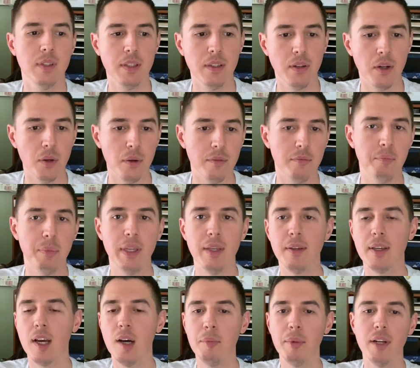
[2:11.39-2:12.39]
if
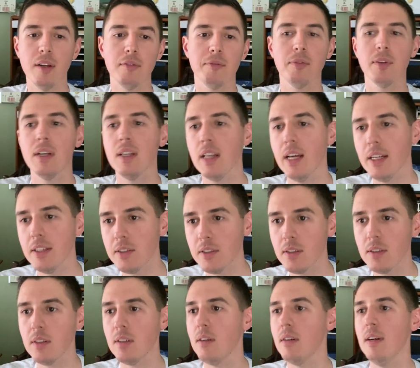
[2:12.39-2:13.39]
becoming a freelancer
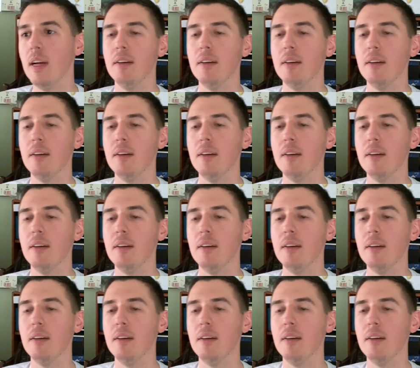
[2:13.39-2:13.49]
or